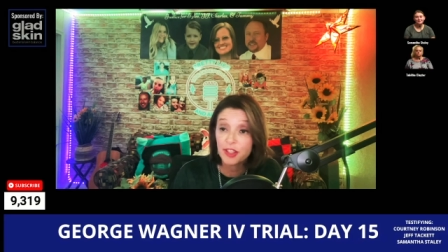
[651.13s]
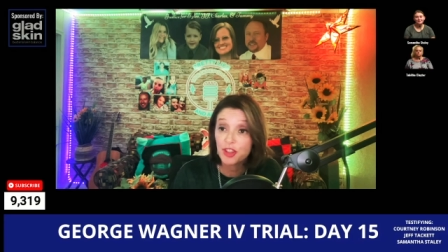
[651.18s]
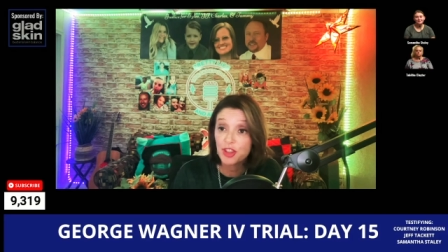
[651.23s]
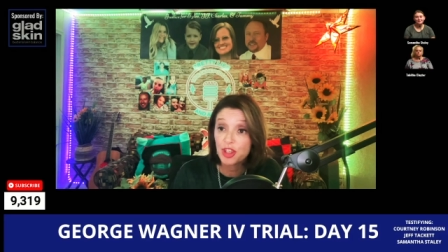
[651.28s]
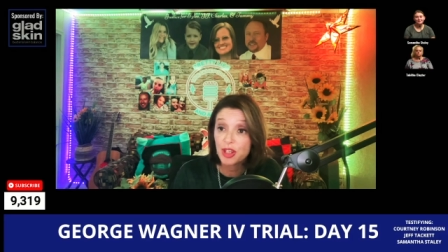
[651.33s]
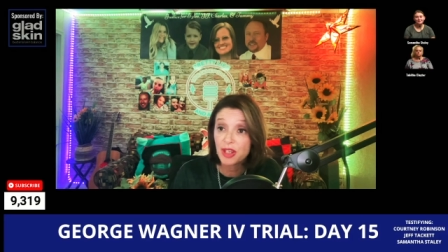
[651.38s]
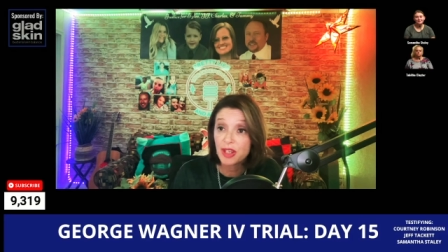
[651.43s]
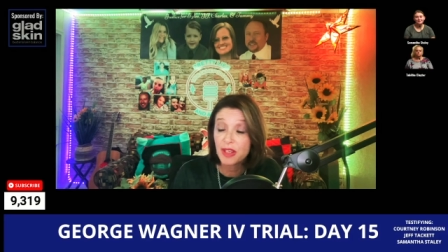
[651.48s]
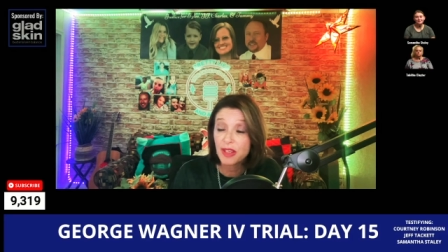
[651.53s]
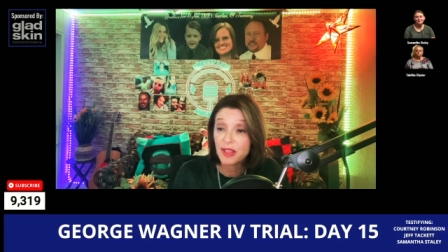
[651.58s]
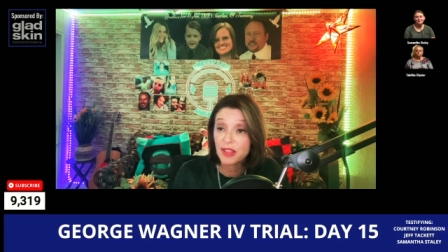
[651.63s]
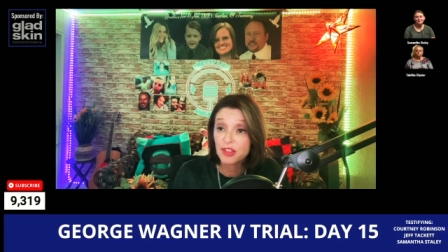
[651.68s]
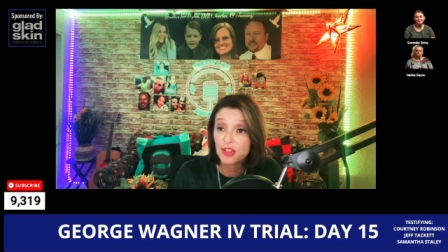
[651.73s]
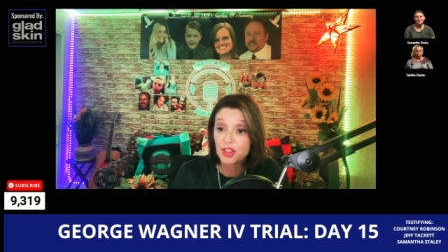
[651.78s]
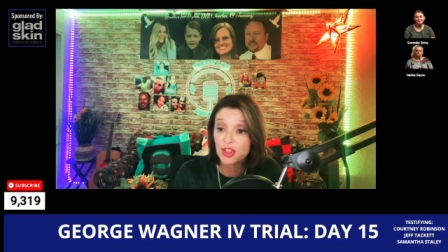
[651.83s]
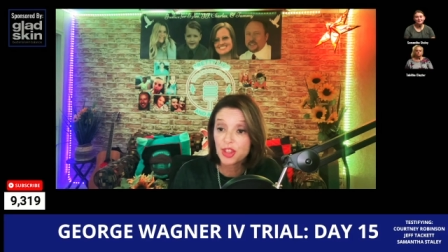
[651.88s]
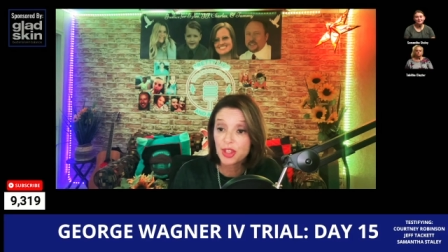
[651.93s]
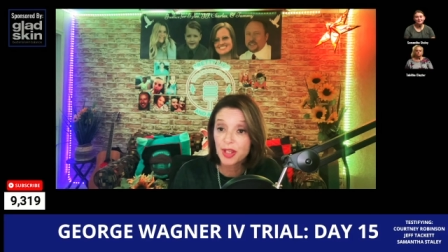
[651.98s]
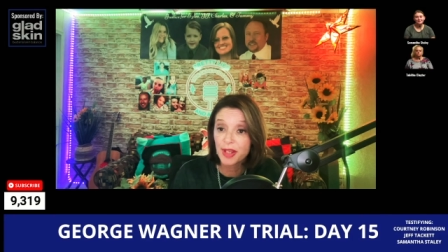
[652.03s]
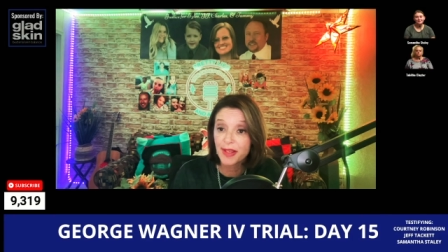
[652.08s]
She is
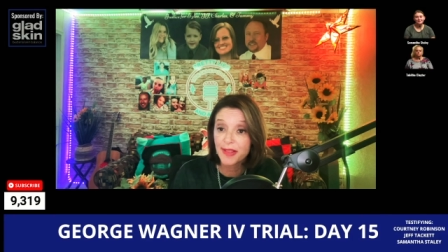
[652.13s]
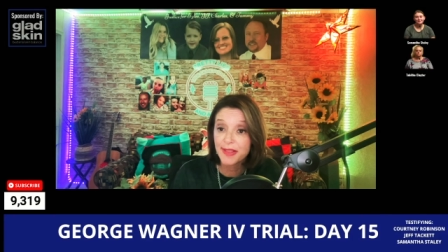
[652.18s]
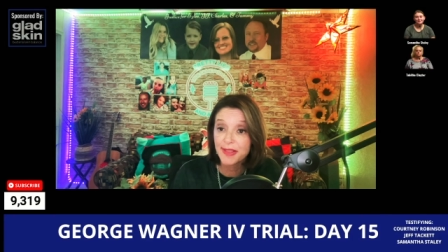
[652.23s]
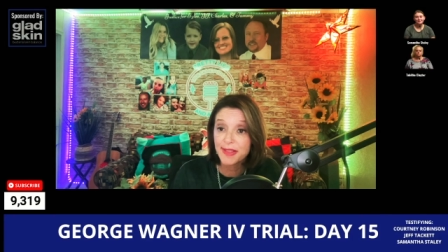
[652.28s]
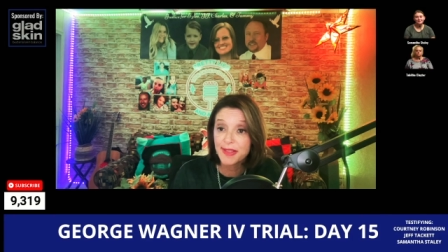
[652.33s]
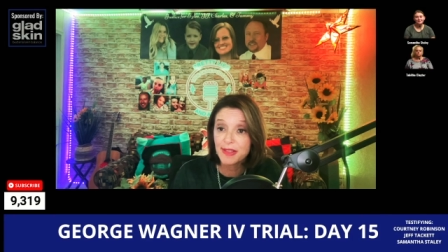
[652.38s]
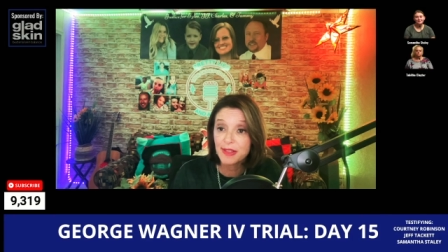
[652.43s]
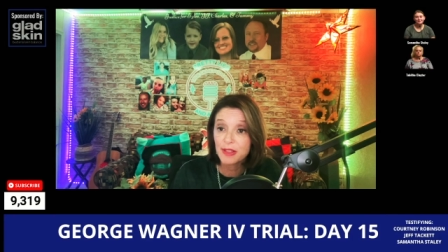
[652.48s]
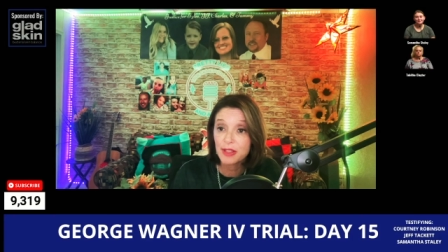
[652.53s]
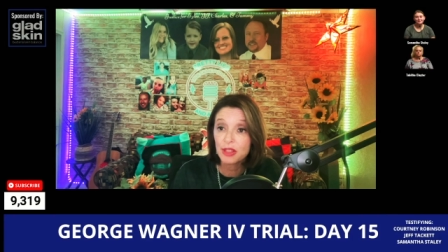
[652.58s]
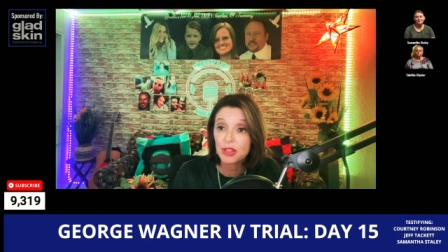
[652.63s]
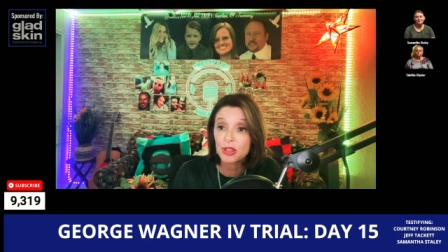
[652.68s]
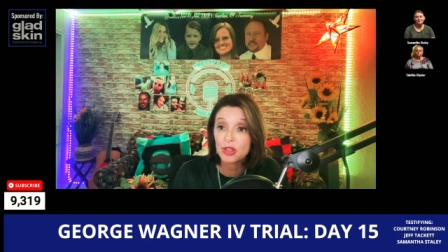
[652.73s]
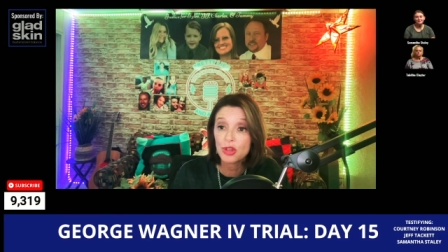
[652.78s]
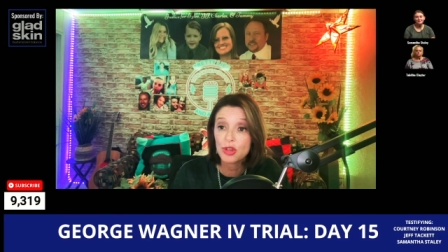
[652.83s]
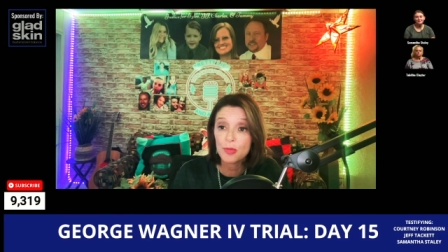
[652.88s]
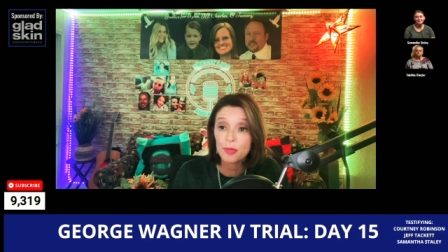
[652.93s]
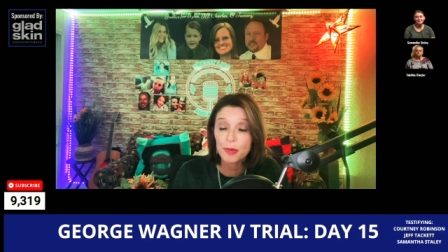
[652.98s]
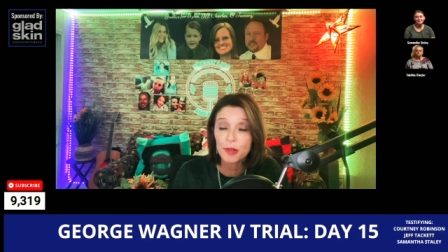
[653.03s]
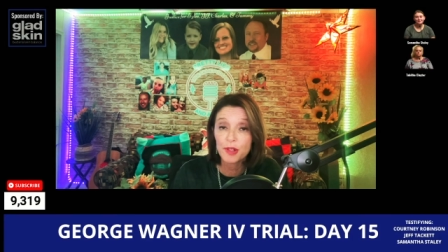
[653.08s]
just
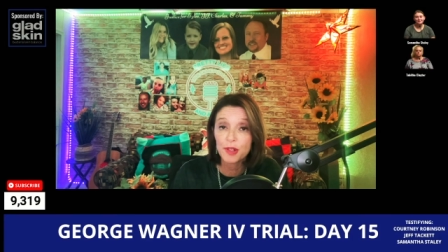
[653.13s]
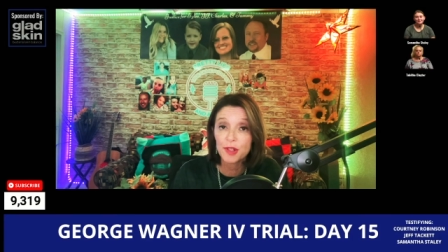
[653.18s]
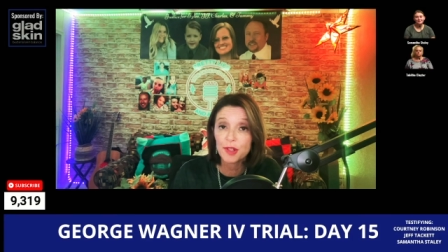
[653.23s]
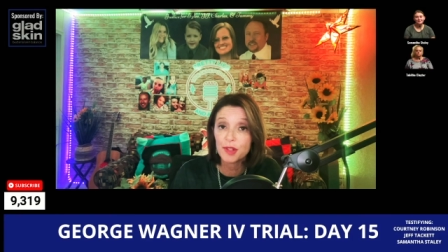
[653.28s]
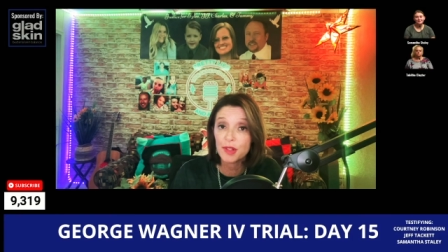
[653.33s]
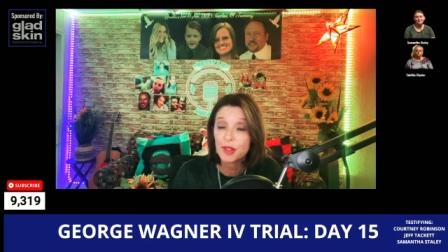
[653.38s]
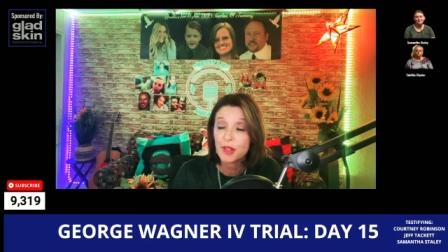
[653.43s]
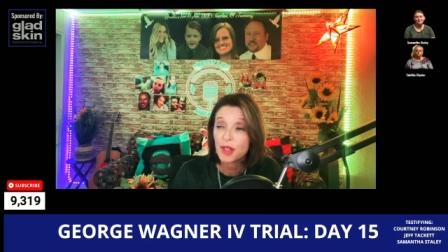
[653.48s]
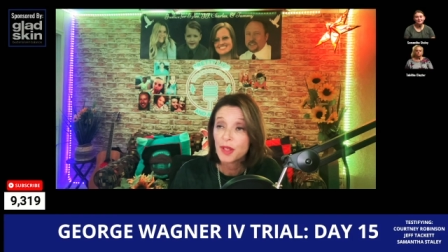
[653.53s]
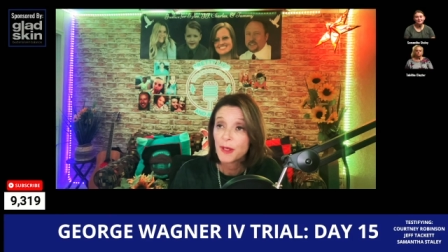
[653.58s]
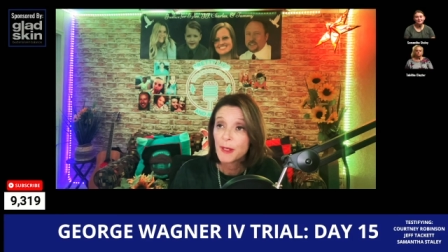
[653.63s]
super